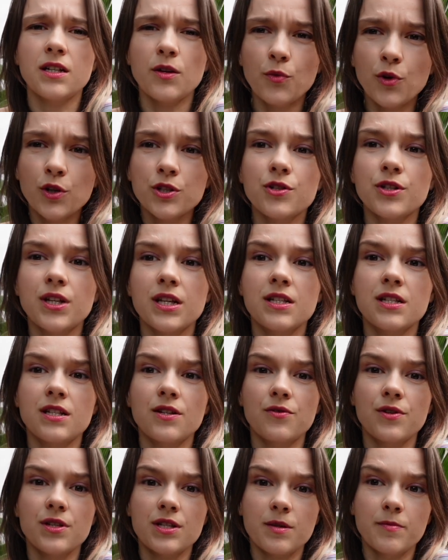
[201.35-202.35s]
I want to get
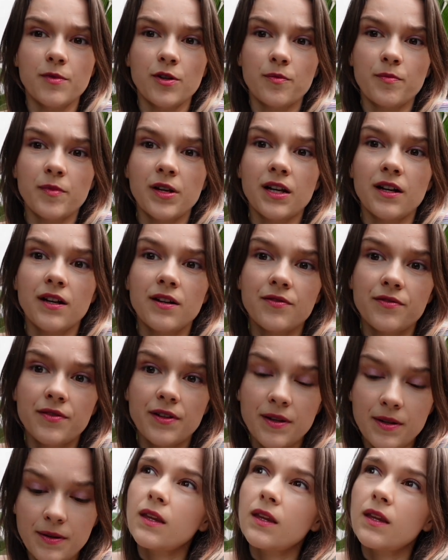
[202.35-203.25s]
serious about my life.